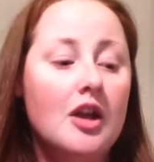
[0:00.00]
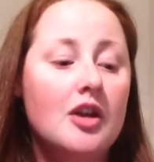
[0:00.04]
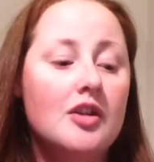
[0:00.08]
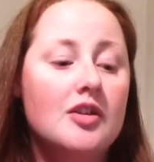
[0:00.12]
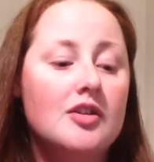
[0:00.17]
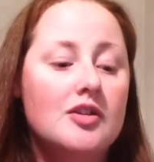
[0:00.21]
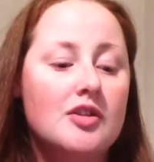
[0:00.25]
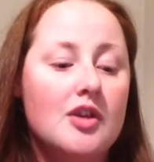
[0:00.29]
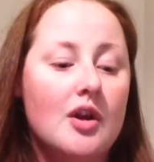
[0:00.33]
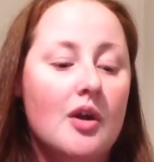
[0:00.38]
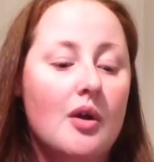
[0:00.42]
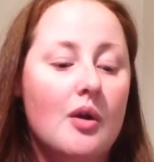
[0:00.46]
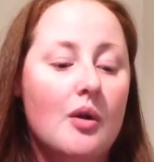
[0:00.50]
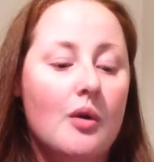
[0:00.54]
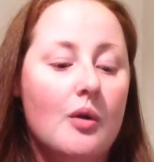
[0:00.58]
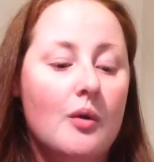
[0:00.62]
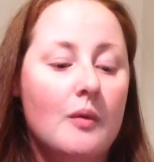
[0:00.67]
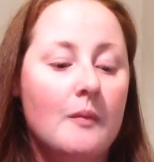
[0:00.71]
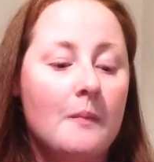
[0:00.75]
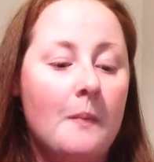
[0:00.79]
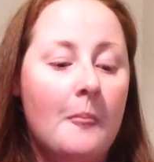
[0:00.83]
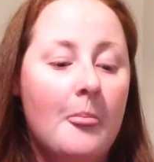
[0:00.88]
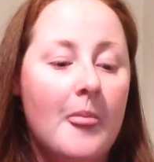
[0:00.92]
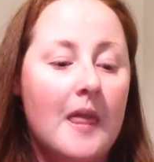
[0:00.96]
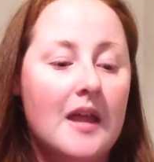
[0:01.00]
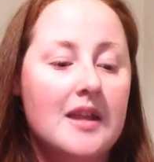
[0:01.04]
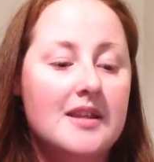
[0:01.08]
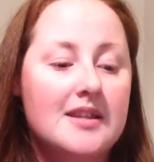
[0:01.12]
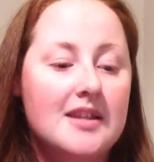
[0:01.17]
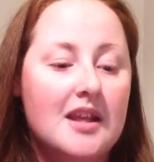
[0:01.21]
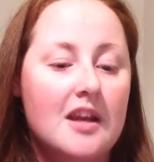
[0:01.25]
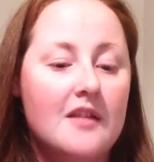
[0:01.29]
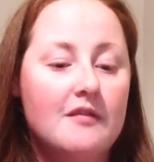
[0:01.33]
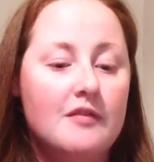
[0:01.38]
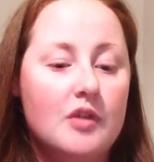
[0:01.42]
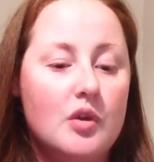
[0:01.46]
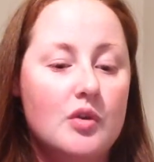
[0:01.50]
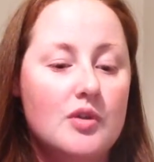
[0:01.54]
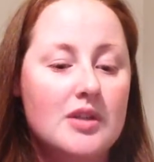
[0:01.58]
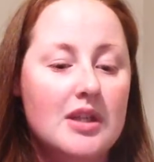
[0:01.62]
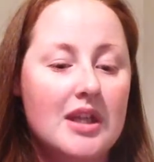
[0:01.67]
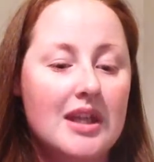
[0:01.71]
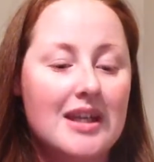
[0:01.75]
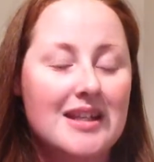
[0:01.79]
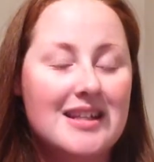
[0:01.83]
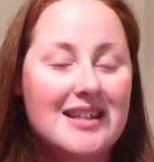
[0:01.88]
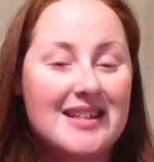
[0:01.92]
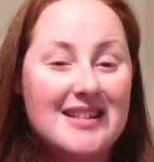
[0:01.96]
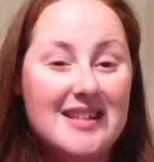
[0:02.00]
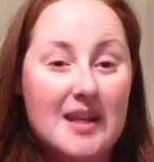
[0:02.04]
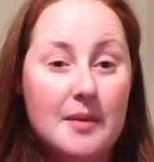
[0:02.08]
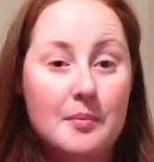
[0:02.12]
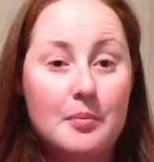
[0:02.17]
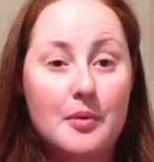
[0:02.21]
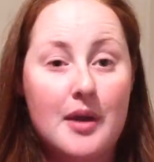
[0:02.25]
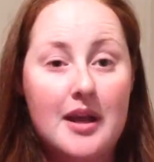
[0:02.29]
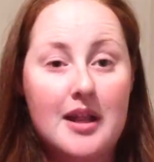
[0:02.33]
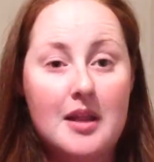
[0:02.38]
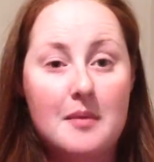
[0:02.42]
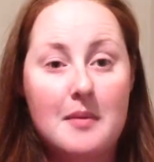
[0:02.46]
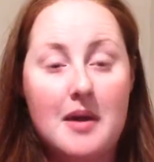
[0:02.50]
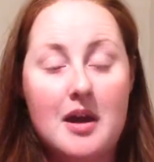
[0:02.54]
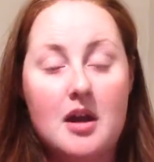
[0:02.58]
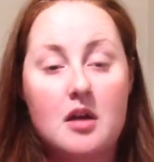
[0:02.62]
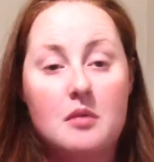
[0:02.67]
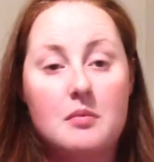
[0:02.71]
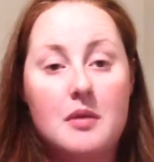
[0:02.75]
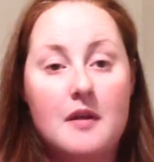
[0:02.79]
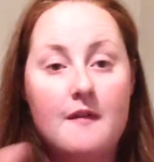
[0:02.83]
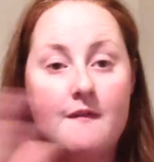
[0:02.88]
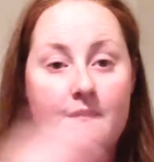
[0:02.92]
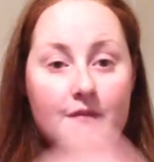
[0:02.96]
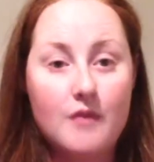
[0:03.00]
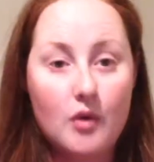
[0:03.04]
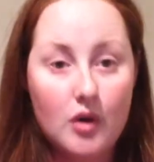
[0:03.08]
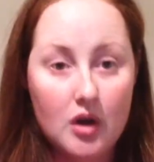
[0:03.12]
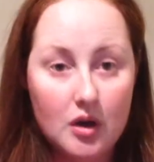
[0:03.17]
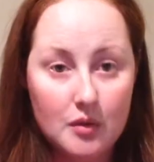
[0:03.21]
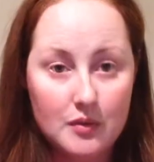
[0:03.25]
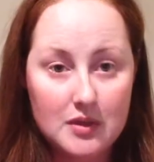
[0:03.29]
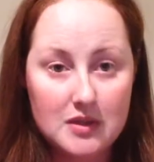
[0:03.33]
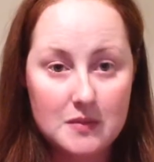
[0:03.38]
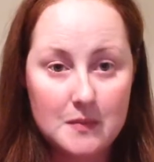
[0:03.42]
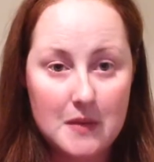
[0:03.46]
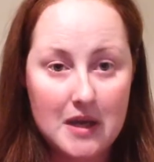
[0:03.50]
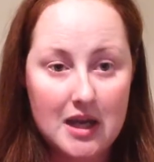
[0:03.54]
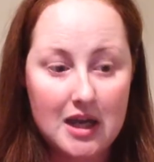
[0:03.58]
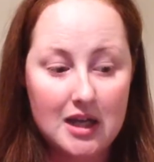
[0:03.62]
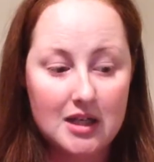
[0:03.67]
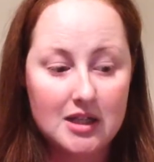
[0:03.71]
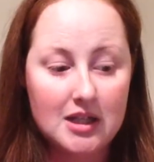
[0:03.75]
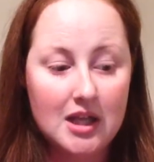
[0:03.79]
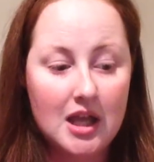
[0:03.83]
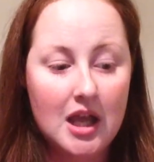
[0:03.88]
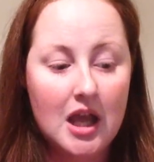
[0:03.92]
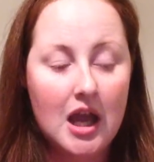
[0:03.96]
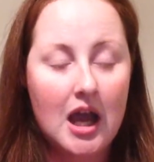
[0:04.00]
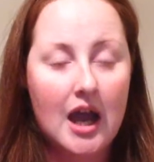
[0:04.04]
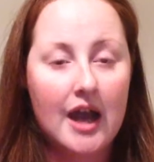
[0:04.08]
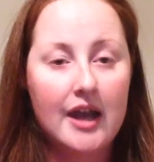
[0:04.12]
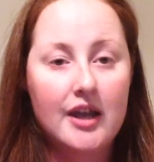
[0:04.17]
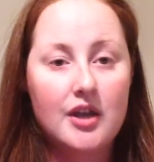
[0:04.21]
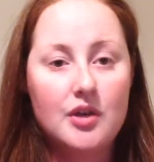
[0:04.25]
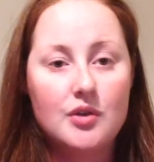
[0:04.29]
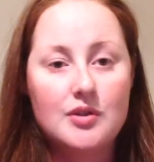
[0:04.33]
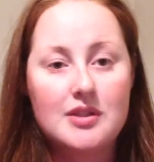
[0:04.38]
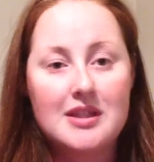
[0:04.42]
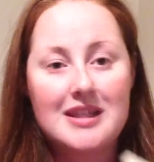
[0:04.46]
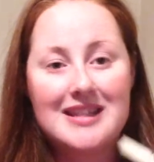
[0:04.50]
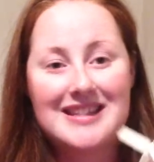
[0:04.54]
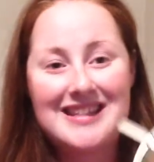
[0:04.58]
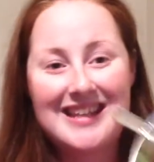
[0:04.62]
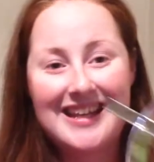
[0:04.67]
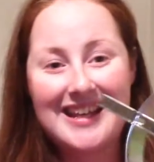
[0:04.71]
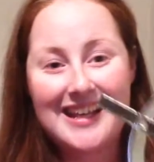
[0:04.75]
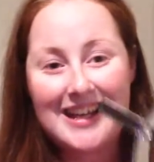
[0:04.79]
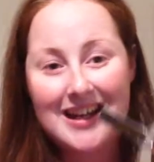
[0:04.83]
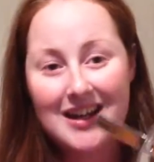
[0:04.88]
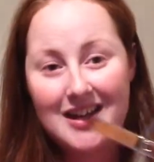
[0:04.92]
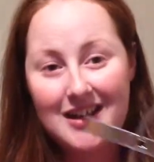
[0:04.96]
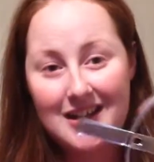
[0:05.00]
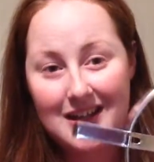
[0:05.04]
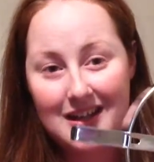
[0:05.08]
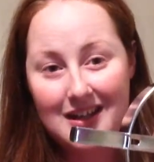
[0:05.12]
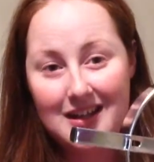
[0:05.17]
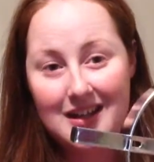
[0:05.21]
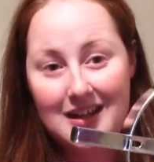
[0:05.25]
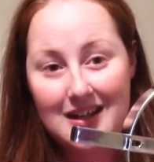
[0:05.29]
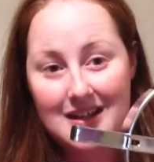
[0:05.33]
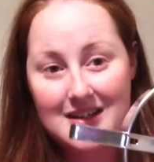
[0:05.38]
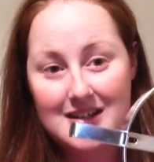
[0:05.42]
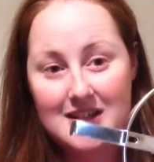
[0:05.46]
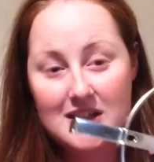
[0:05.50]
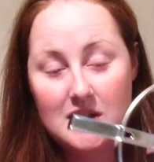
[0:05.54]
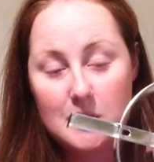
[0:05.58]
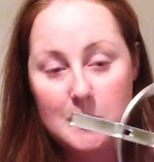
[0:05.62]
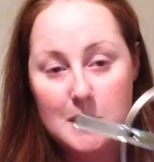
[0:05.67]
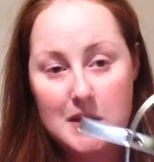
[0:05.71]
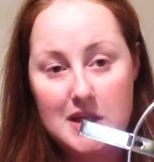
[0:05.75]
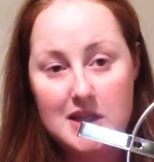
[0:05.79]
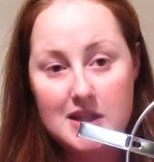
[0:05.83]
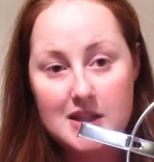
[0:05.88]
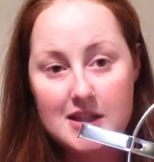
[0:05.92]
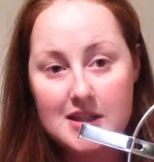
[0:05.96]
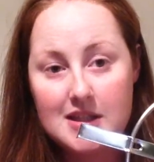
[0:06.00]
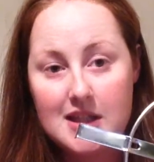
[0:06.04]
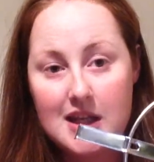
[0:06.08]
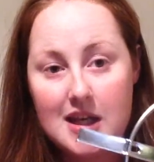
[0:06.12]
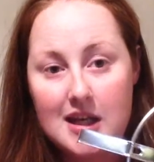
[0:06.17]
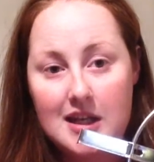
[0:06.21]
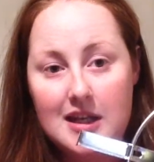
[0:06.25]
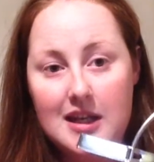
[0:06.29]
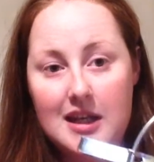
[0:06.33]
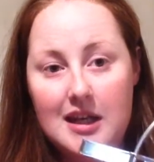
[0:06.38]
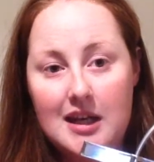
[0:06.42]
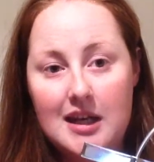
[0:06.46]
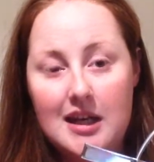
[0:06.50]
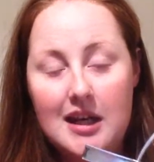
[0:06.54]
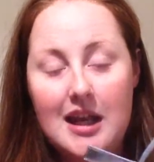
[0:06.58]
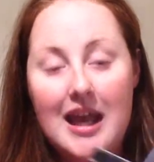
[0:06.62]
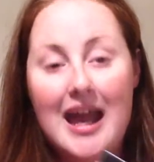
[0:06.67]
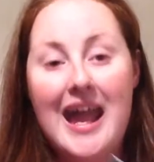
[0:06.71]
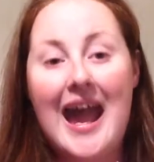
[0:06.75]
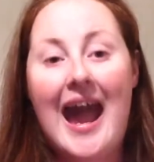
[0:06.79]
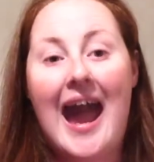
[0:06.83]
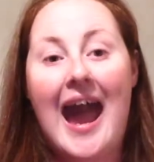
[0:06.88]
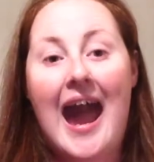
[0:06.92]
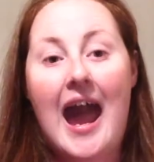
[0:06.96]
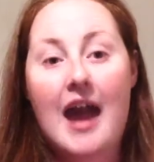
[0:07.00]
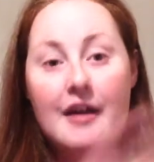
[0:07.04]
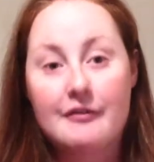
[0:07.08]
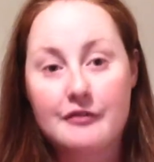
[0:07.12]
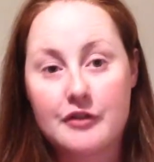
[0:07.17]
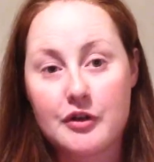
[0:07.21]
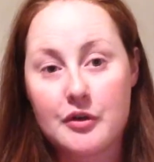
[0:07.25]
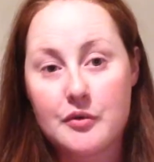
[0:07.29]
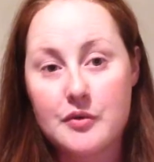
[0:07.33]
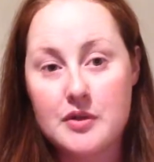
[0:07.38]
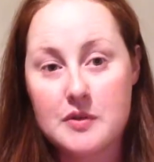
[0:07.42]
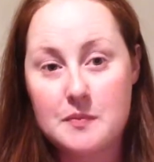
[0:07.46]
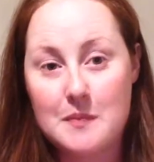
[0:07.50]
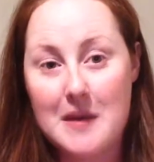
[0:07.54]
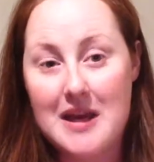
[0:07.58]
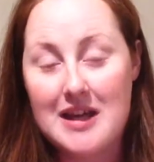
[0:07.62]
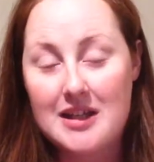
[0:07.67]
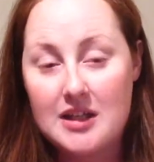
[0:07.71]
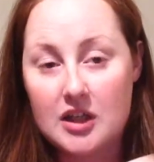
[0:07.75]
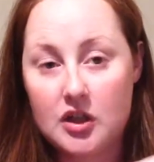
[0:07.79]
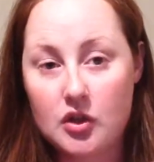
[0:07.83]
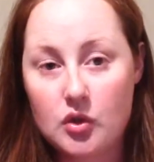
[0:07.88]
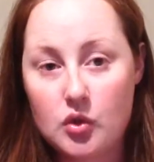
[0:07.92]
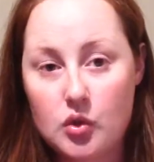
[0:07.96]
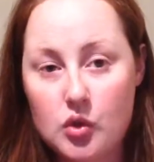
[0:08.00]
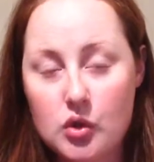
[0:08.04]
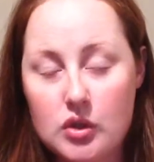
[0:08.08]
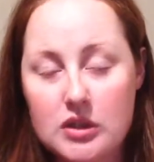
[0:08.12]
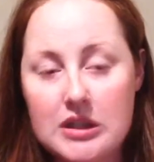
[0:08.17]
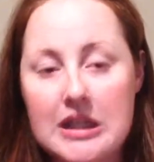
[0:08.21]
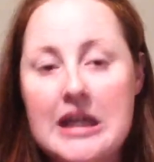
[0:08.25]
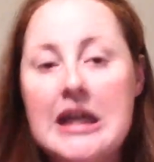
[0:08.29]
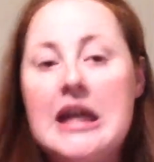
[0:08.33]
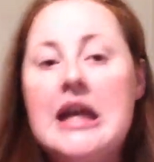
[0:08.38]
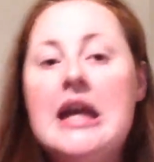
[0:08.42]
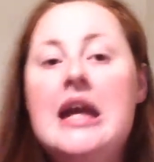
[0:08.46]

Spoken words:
So instead of using it to separate the batter before it was baked, I used it to cut it into the pieces that it needed after it was baked and cooled.